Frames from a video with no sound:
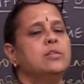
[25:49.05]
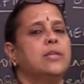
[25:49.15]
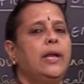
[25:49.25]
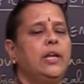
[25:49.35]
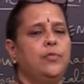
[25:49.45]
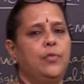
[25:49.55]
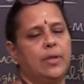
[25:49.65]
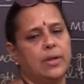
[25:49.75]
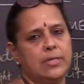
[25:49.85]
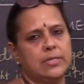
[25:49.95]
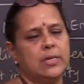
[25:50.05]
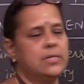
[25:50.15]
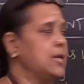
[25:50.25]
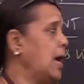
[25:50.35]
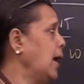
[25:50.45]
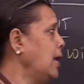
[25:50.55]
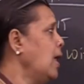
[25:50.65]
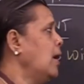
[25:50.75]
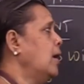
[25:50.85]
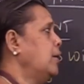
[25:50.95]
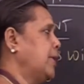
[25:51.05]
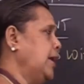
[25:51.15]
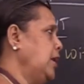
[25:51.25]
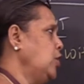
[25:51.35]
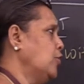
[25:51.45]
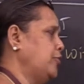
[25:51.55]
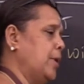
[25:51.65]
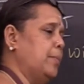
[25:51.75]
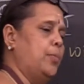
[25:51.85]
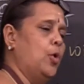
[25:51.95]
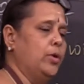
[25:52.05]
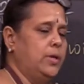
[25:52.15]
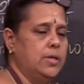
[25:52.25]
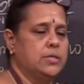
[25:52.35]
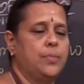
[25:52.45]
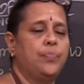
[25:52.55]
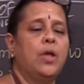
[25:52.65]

scientific research and training of employees.